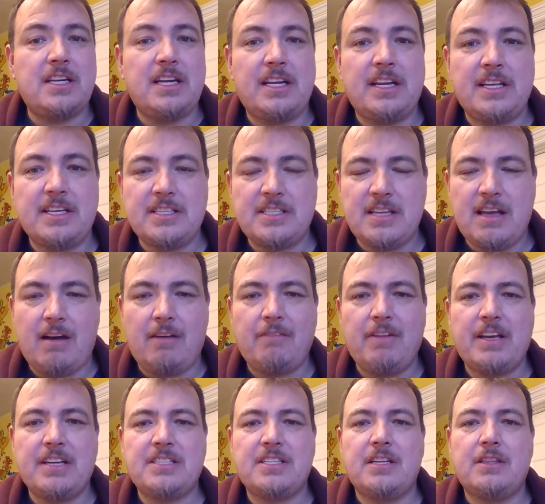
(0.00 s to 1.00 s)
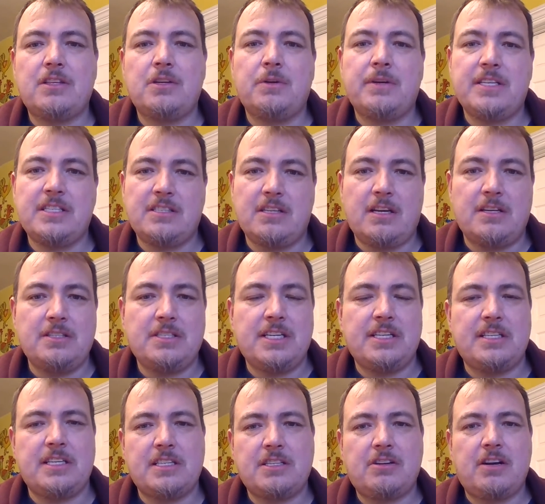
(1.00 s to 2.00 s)
in His salvation through His Son
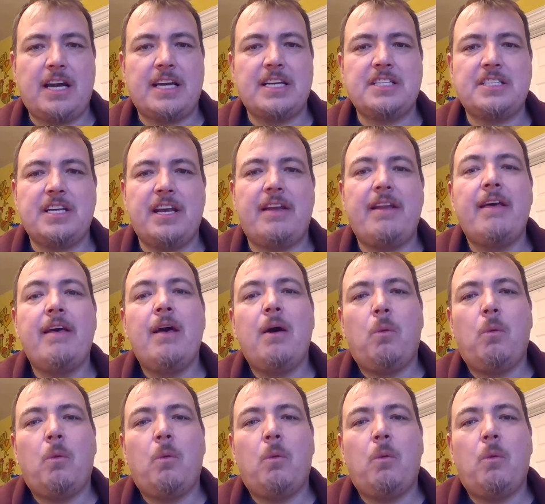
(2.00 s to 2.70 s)
Jesus Christ yet.